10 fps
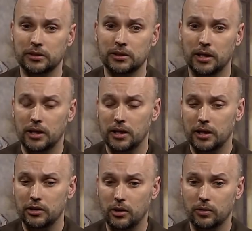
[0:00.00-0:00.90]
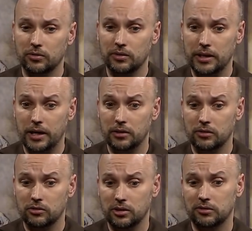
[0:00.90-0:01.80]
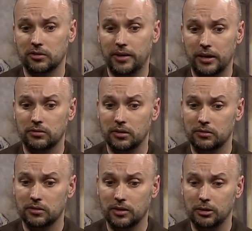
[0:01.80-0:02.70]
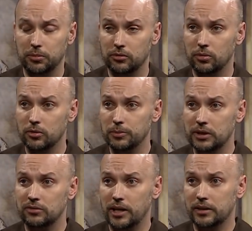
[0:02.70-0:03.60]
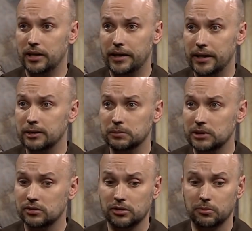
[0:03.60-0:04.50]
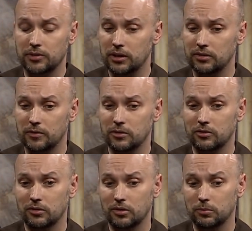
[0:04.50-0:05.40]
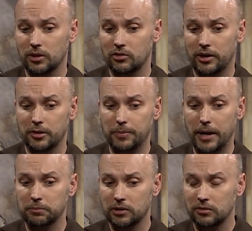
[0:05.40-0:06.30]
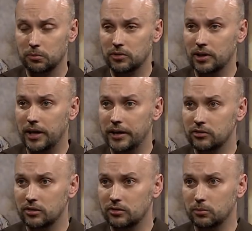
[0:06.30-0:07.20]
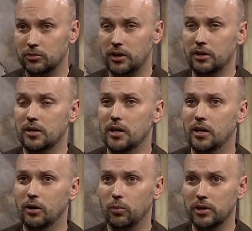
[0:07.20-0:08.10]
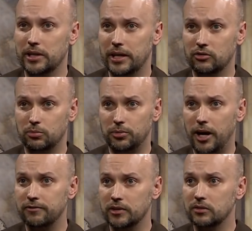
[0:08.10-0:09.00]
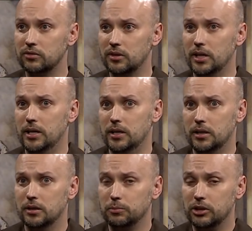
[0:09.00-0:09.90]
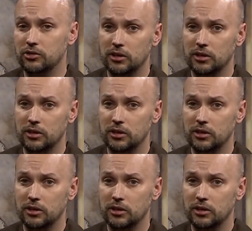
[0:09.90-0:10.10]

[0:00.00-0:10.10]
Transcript: and you know he had, Jesus asked his disciples, "Who do men say that I am?" Yeah. And some say some, some say John the Baptist, some say Elijah, some say one of the ancient prophets. Yeah. But